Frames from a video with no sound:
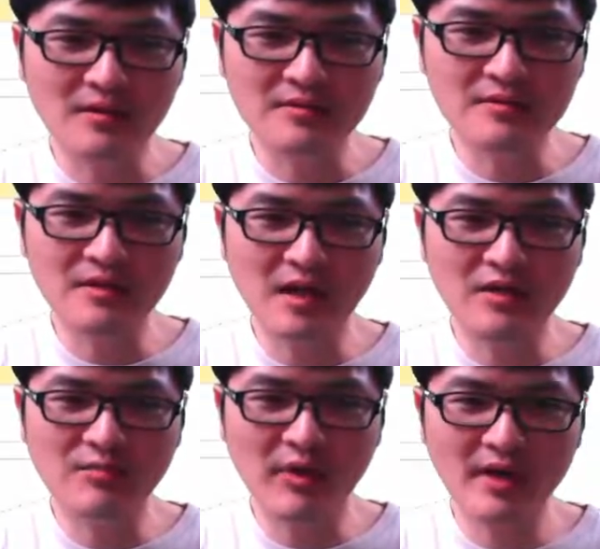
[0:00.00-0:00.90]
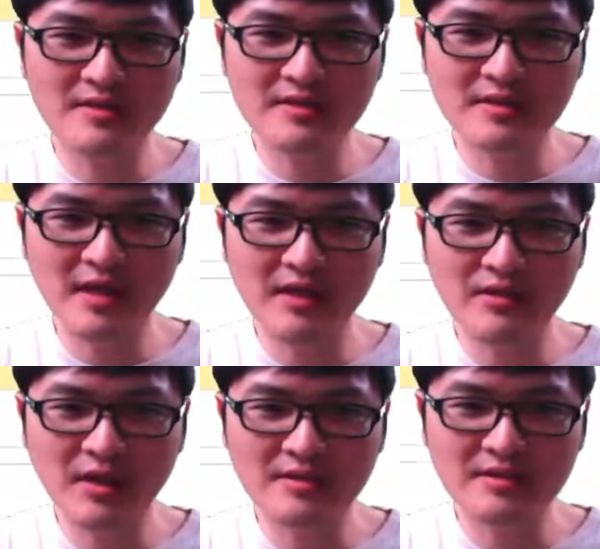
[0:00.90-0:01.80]
other
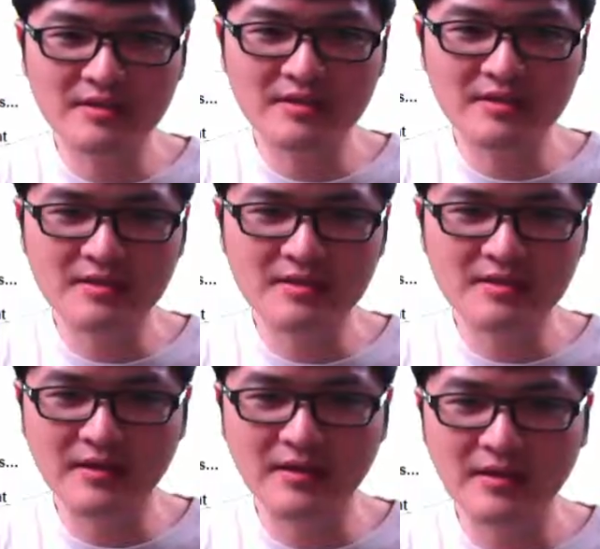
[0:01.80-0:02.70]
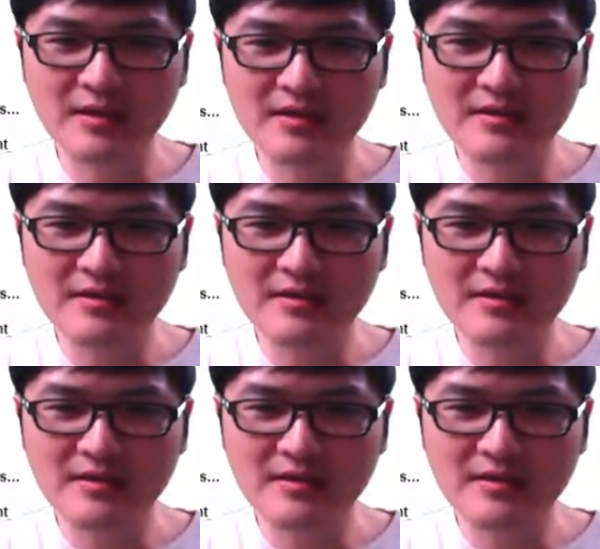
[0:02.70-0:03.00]
places, and you can see that